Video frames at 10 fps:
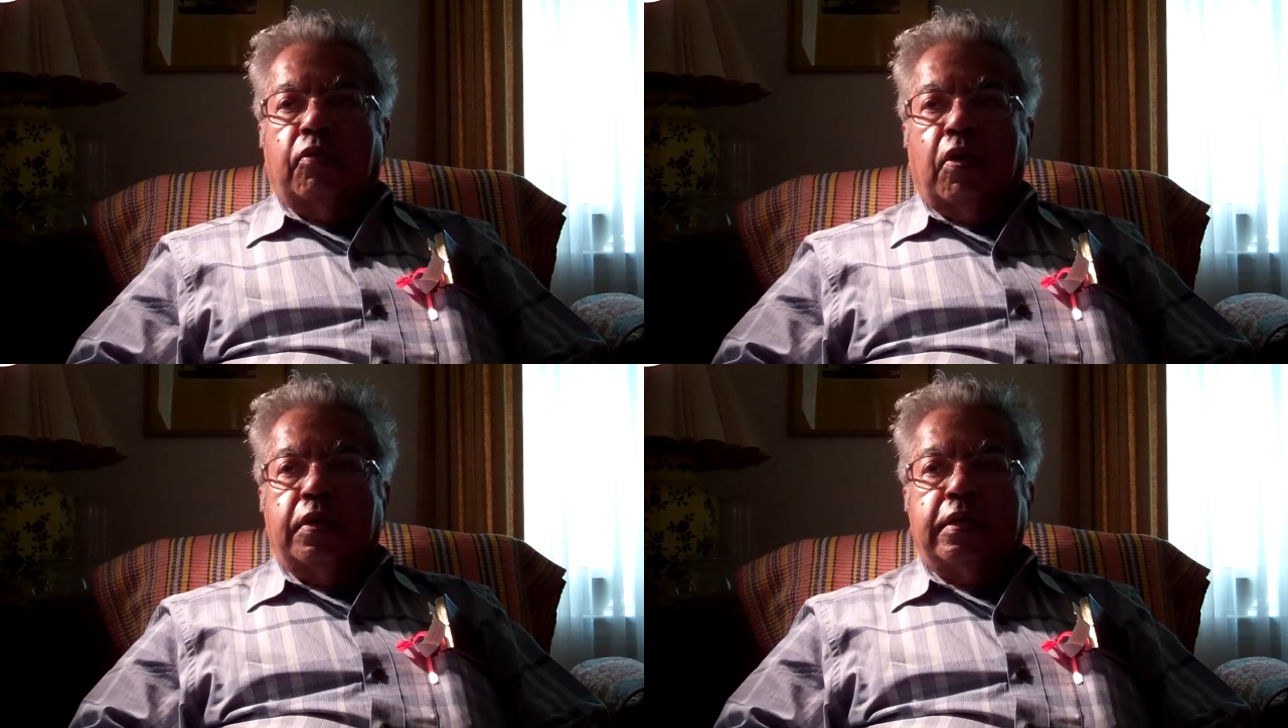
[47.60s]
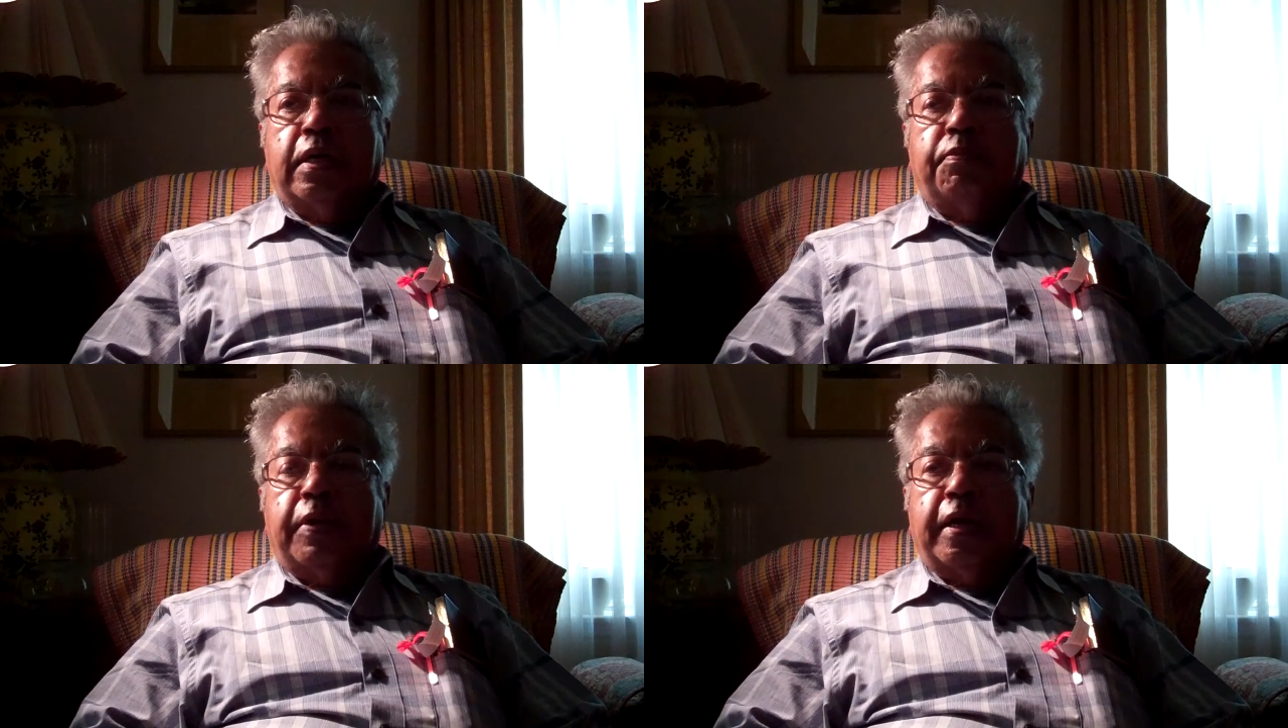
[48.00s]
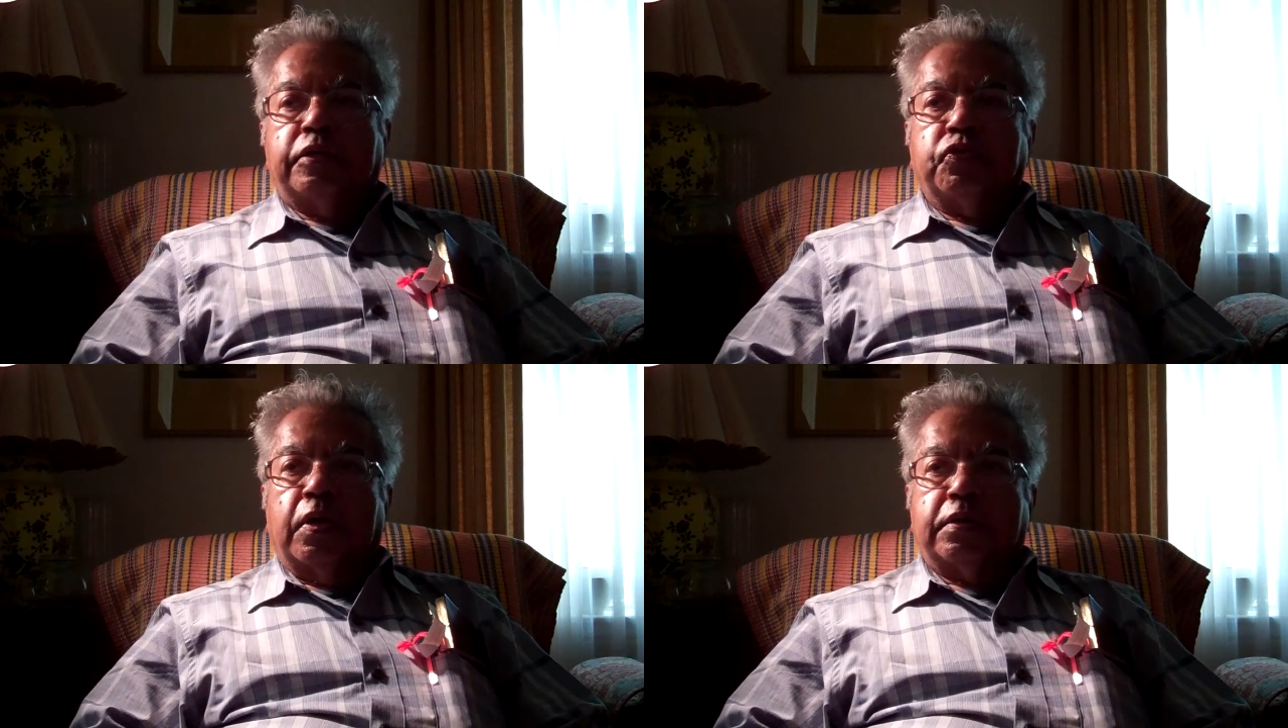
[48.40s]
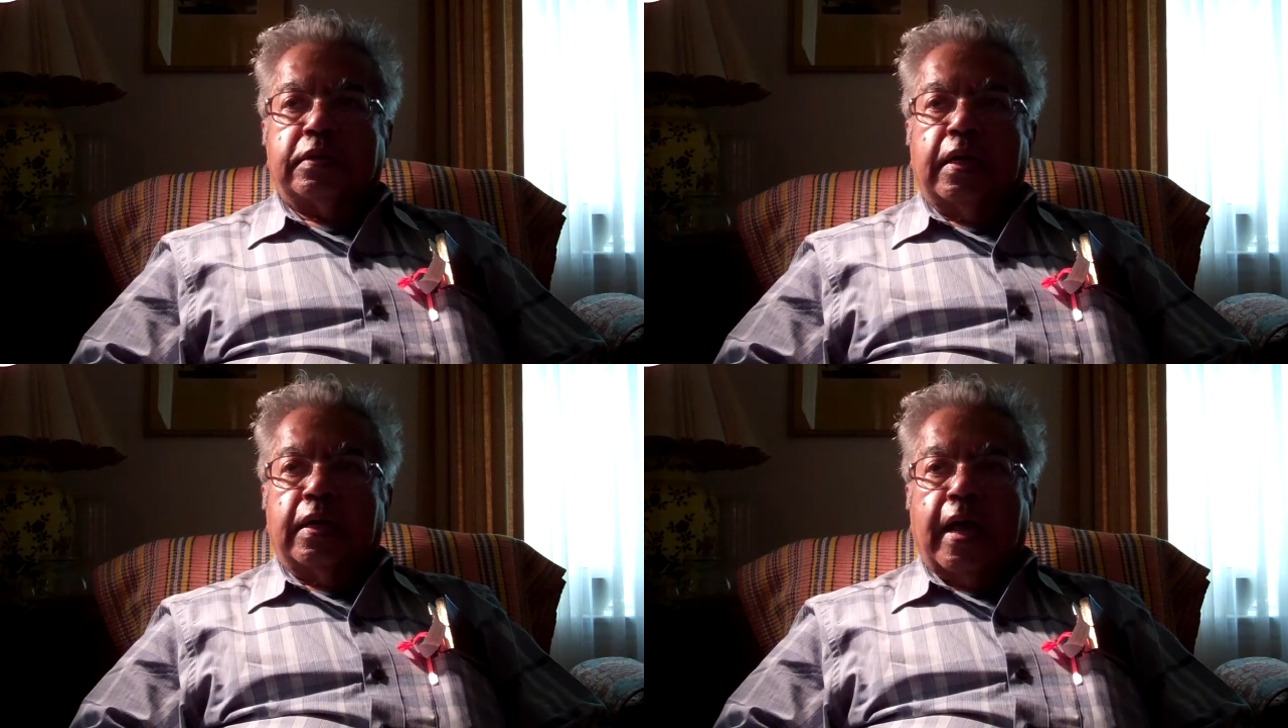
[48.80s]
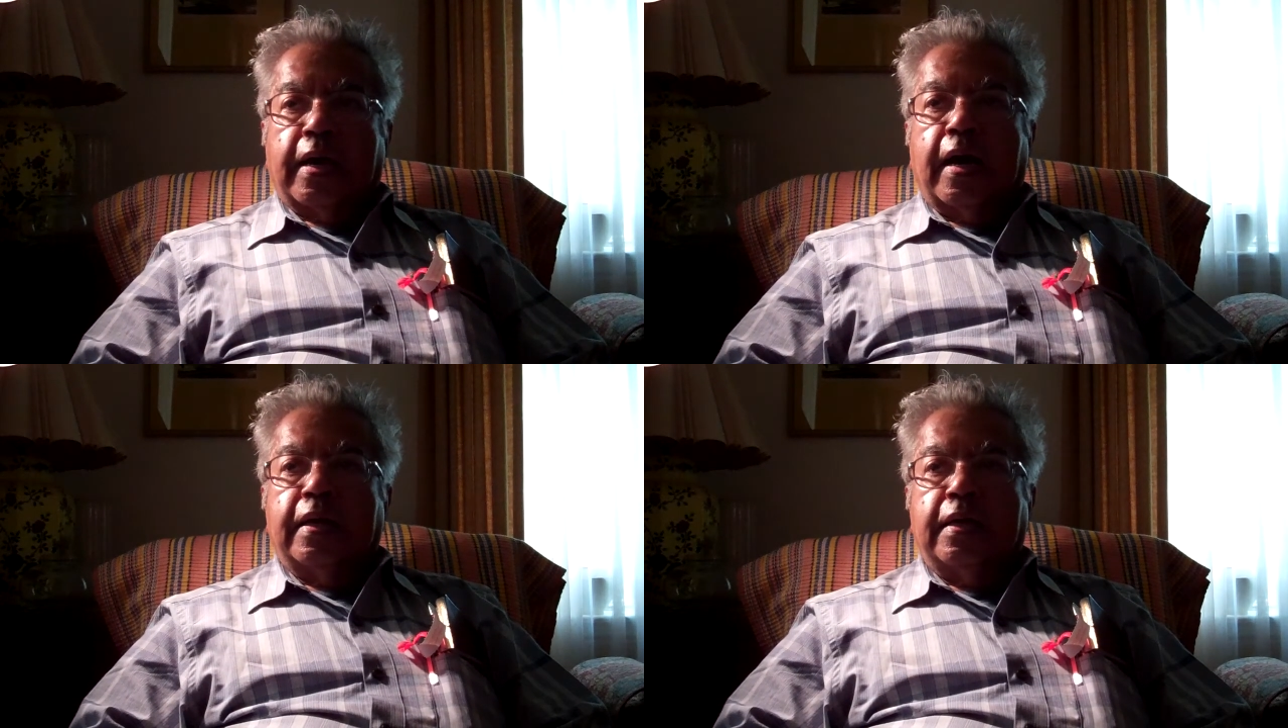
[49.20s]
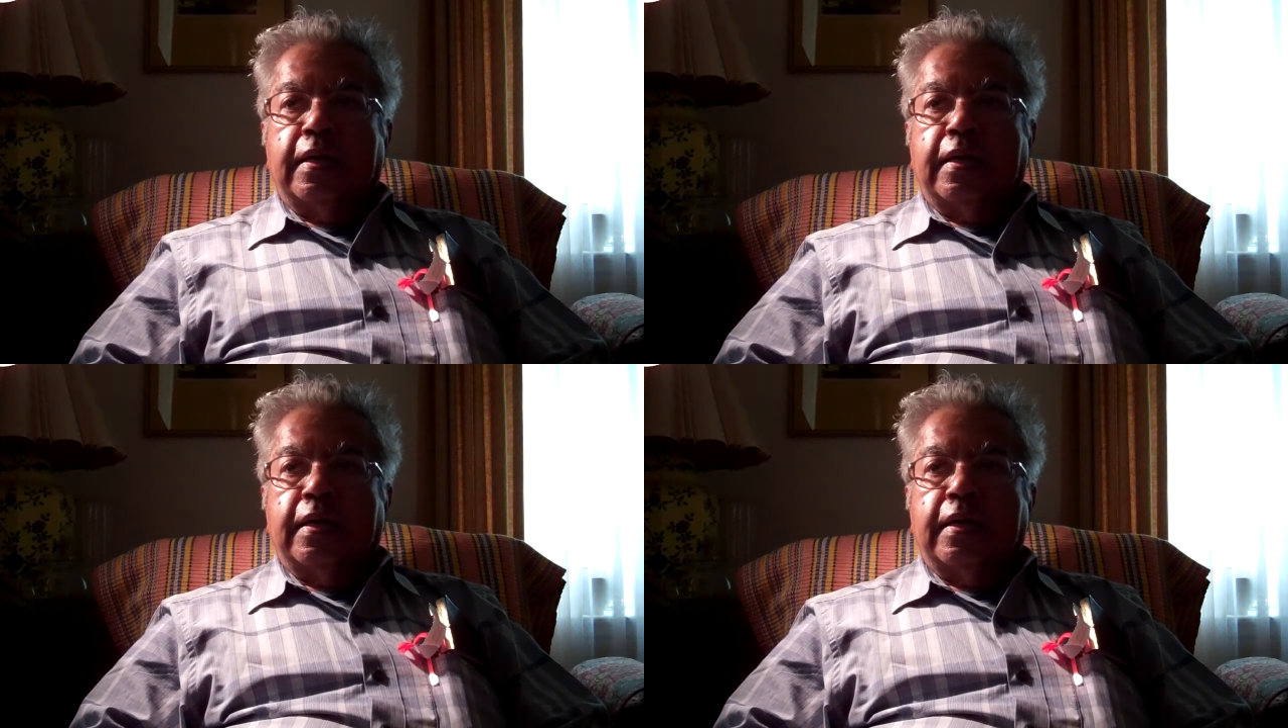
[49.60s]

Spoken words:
Original place was Lakhai.